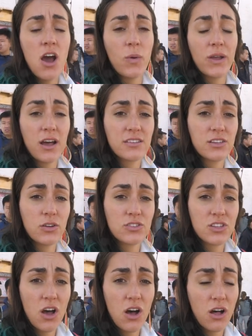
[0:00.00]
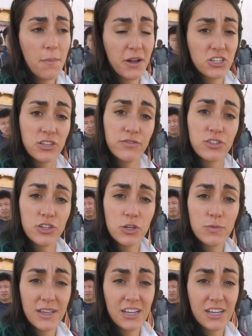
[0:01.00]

We also saw a bunch of tombs.